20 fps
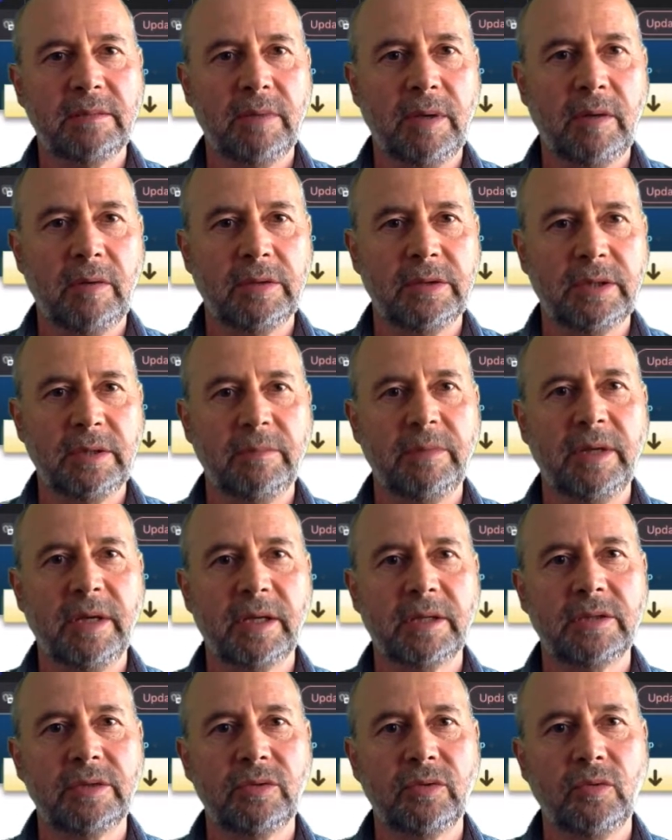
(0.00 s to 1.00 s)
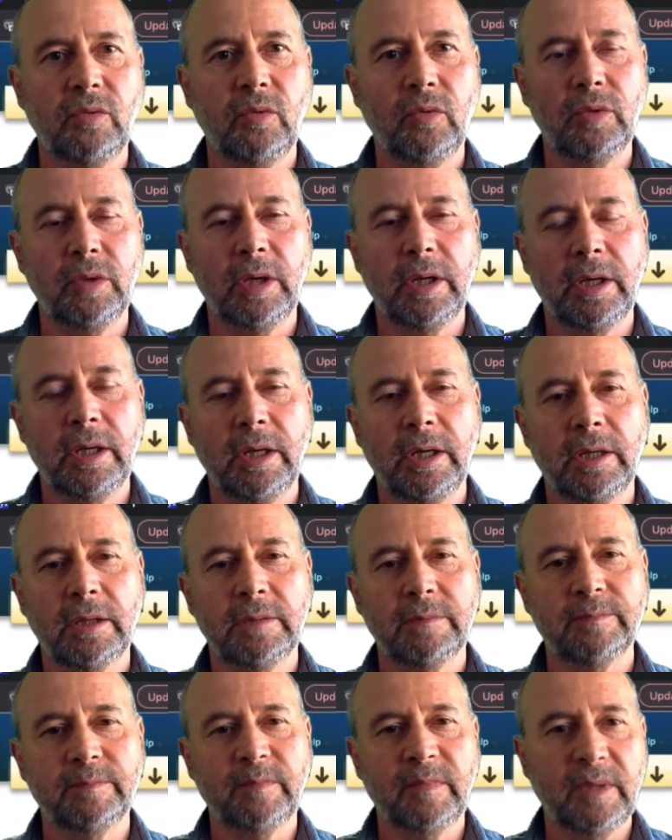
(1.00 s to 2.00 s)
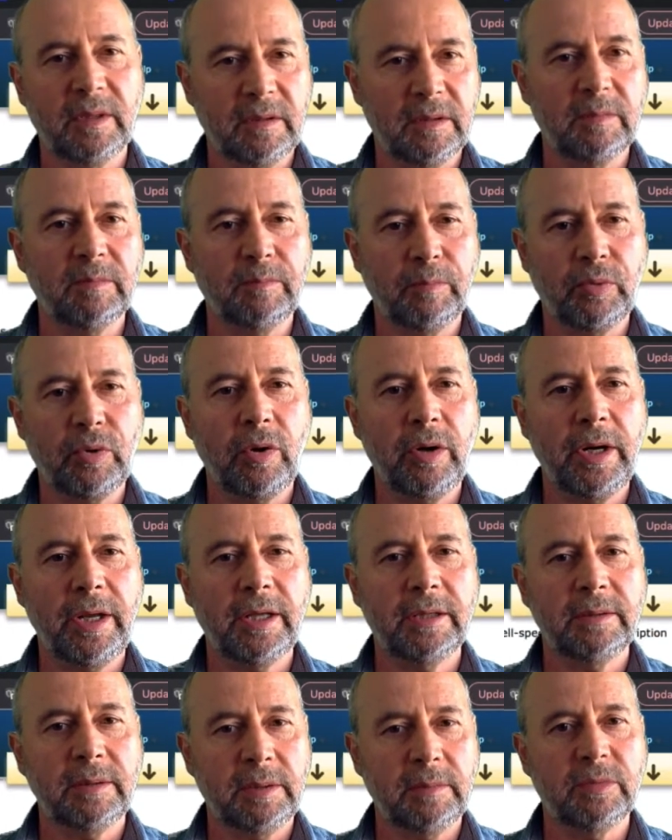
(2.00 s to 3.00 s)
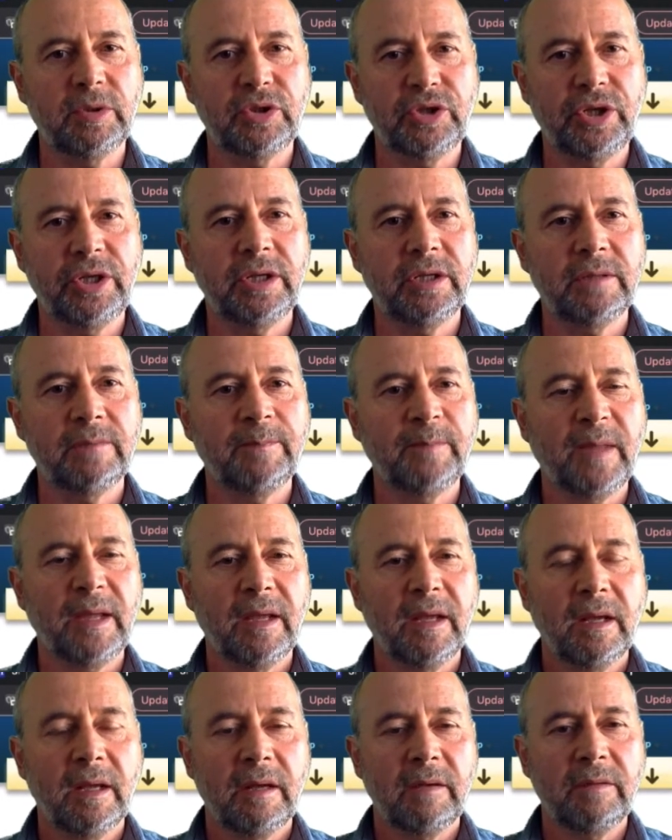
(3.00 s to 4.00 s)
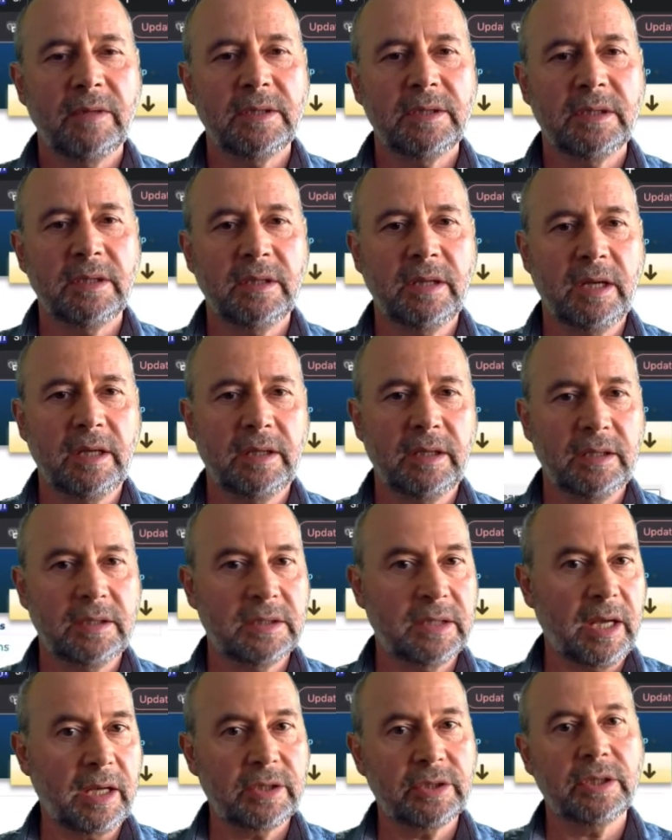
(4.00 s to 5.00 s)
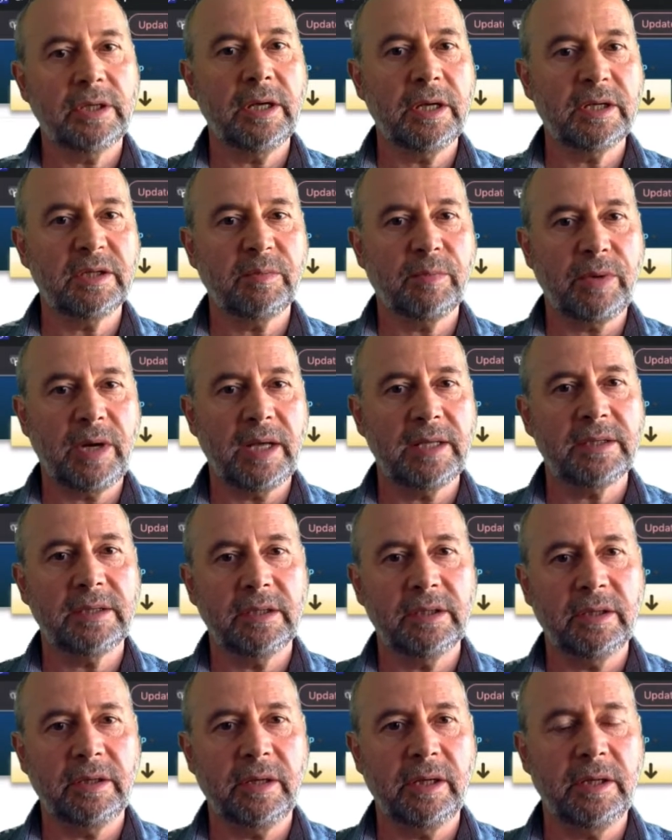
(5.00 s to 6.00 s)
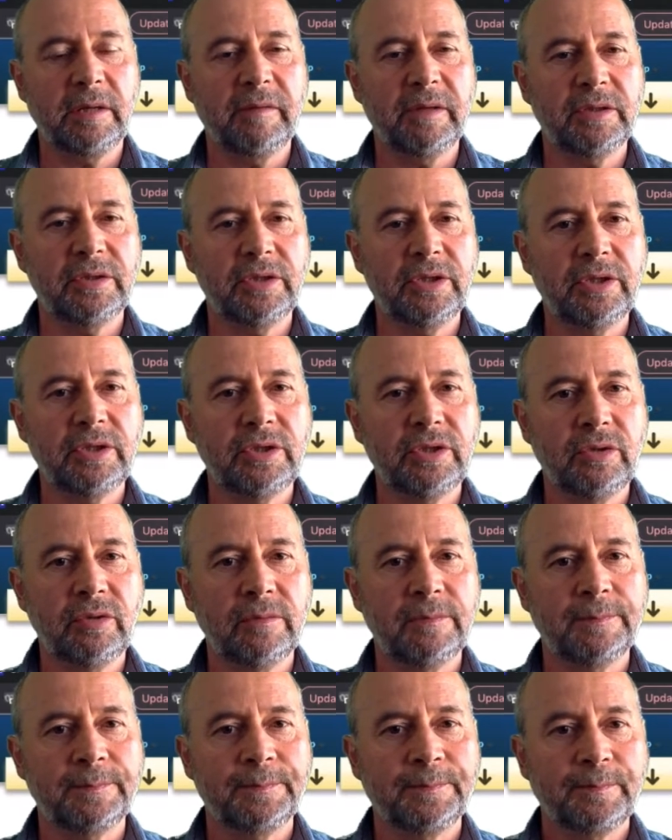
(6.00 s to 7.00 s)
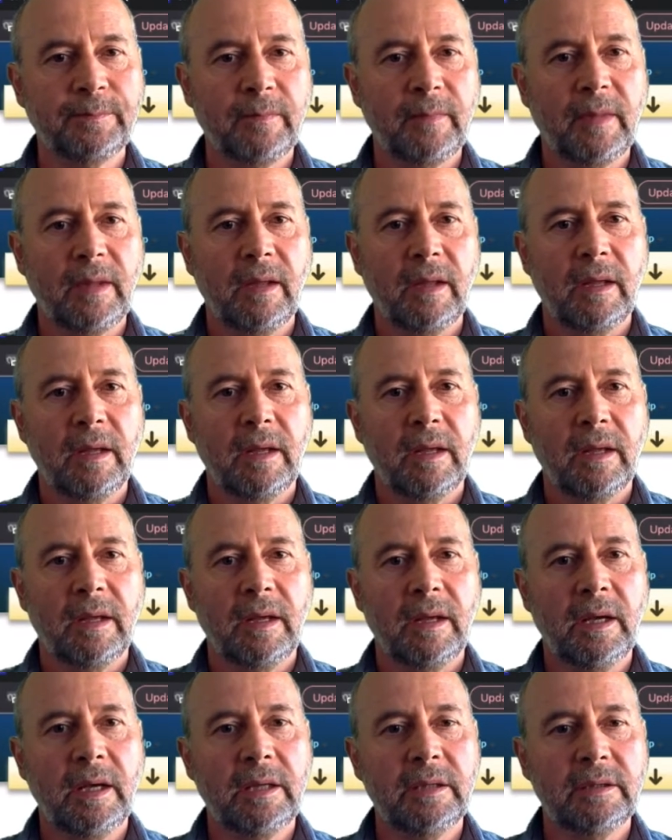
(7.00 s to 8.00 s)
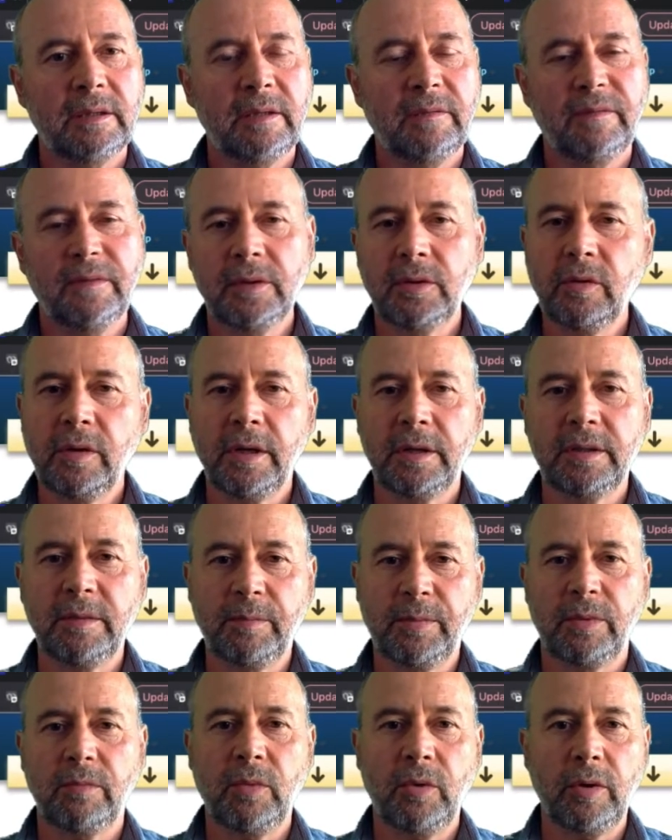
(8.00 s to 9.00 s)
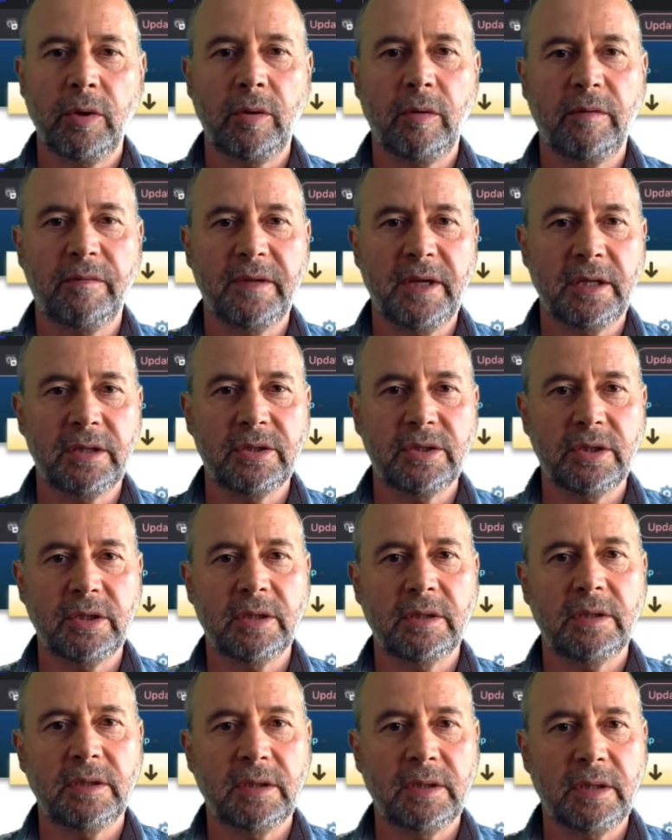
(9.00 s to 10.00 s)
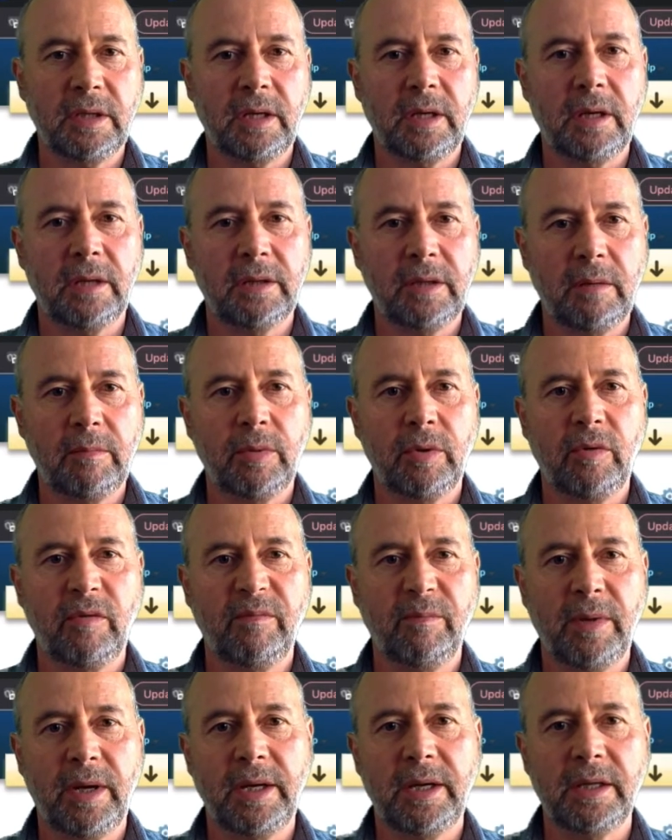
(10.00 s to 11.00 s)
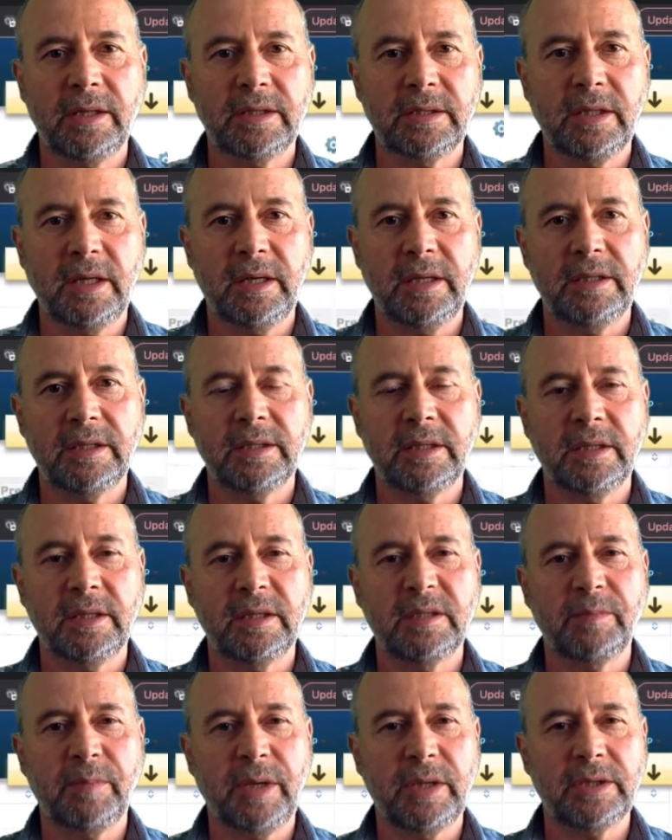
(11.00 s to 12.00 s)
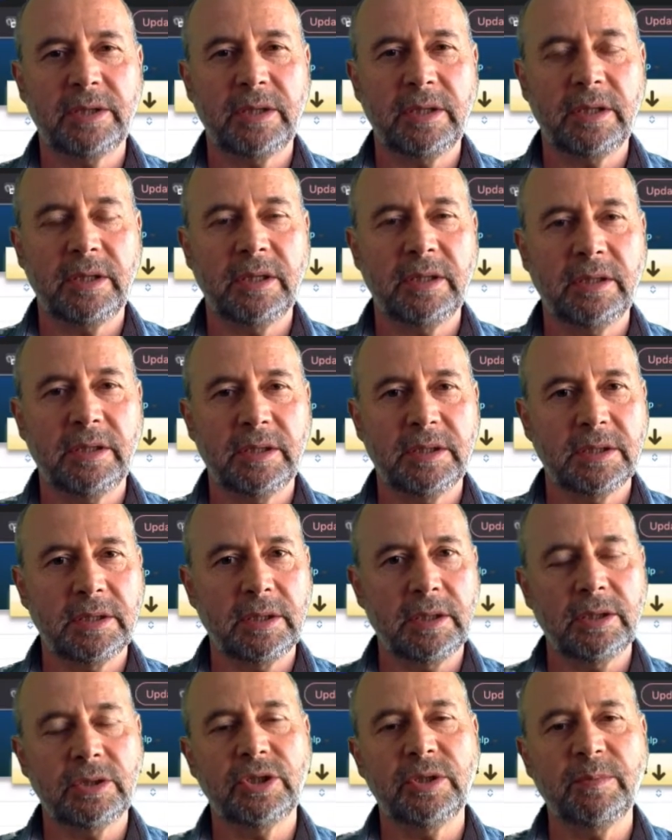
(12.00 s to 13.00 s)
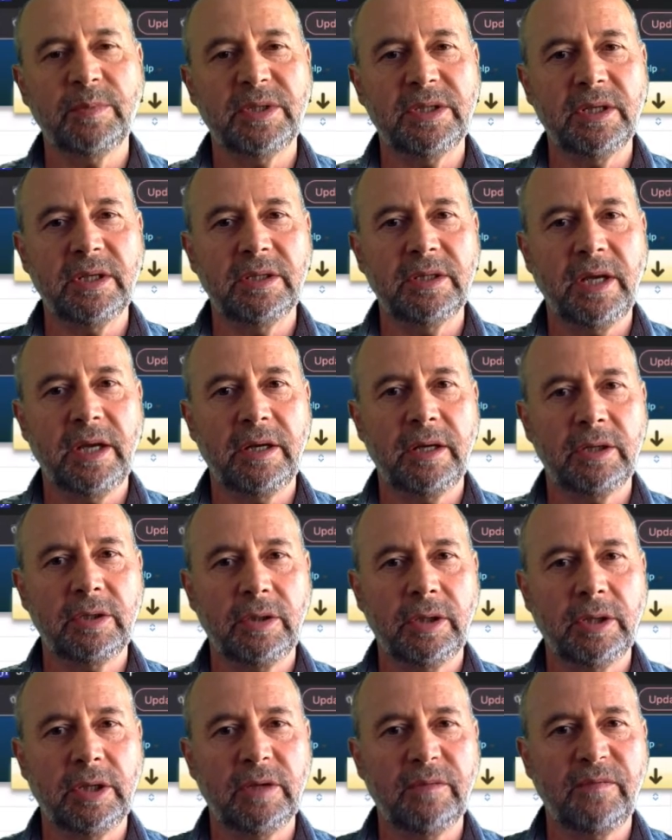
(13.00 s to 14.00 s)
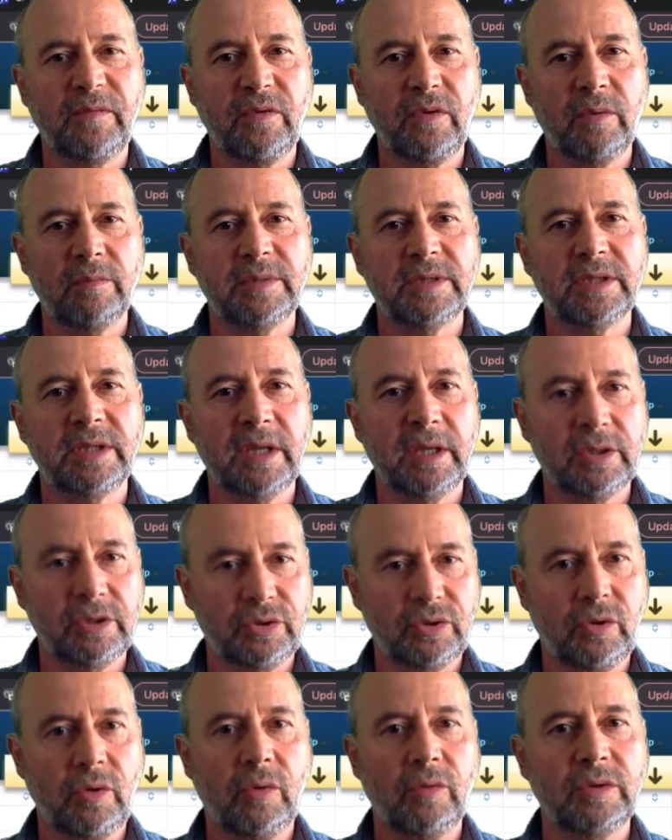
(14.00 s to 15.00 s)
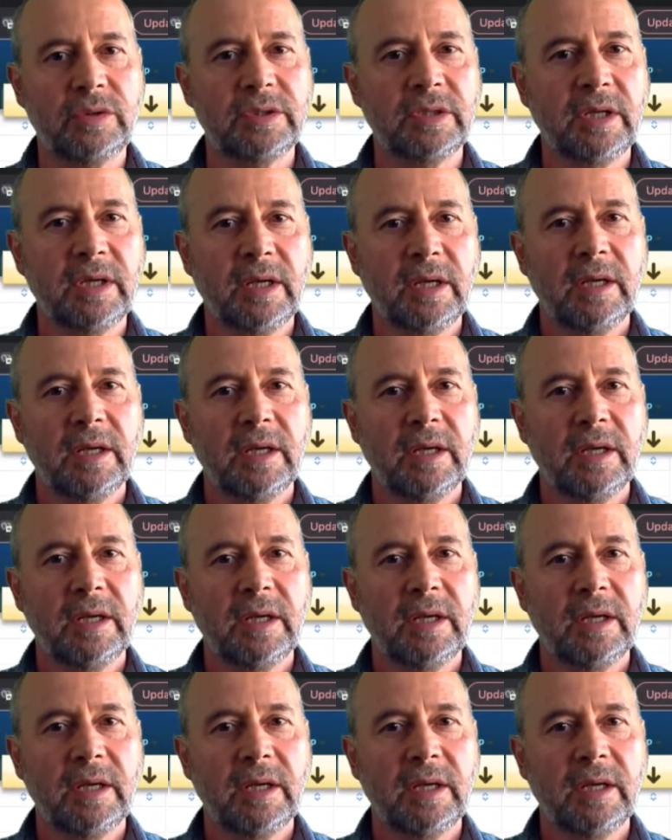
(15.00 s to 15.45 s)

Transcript: about TBX2 protein and gene, we see that it's actually expressed in the relevant tissue. And if you look at the promoter of that gene, there are a number of binding sites, and especially is ChIP-seq data confirms and shows